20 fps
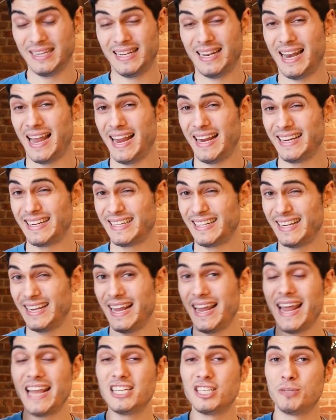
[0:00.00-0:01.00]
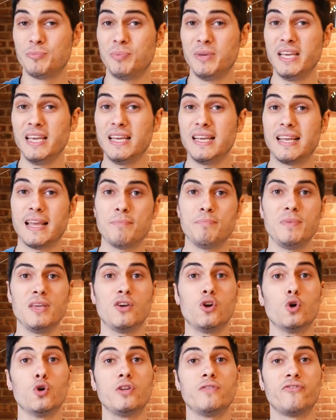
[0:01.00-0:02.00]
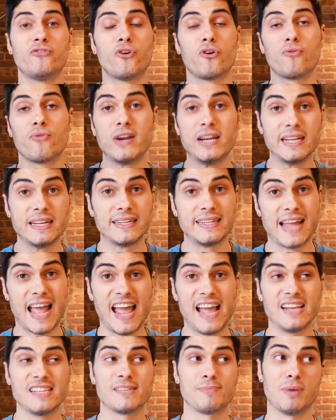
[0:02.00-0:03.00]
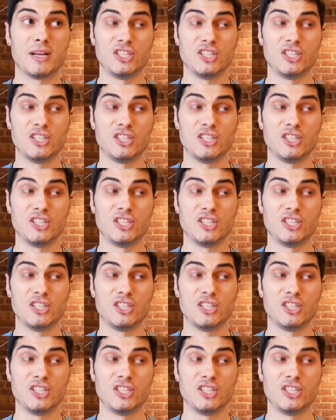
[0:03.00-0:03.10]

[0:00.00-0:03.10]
Like, the H P can be good for reading text,